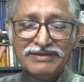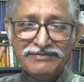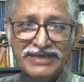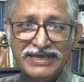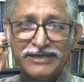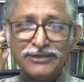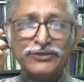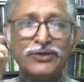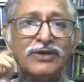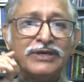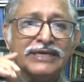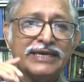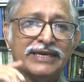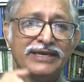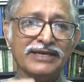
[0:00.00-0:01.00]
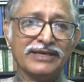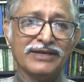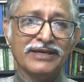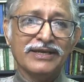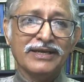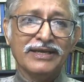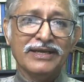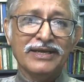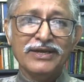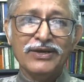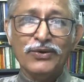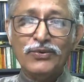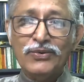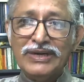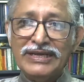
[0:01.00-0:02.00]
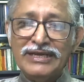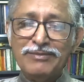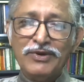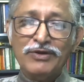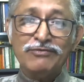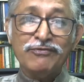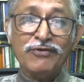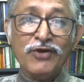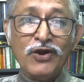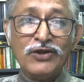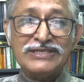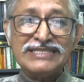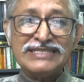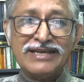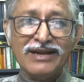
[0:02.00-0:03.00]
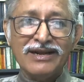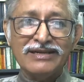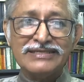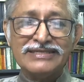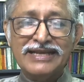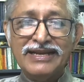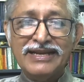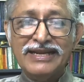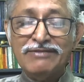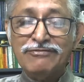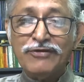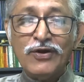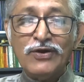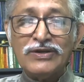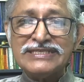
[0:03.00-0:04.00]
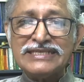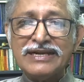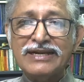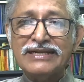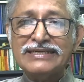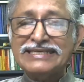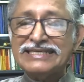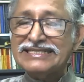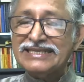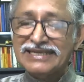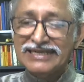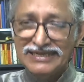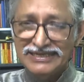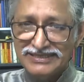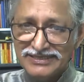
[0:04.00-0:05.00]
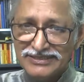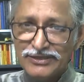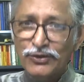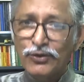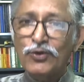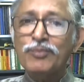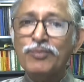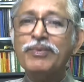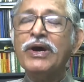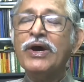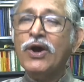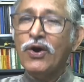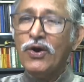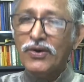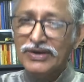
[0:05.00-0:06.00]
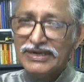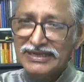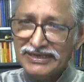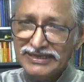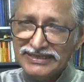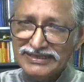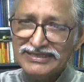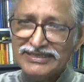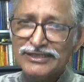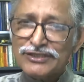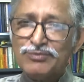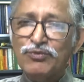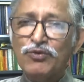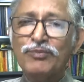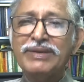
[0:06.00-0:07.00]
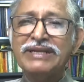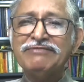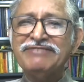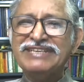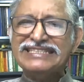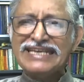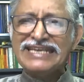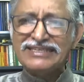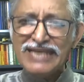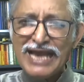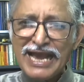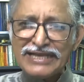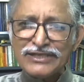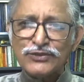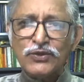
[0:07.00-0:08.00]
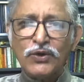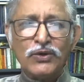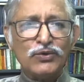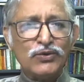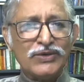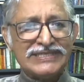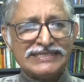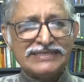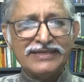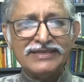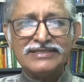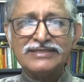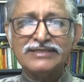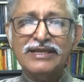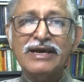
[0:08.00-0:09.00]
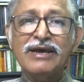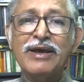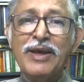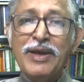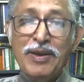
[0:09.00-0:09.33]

We are talking only about false cults, and a false cult is a religious group or a religious movement which attacks or questions the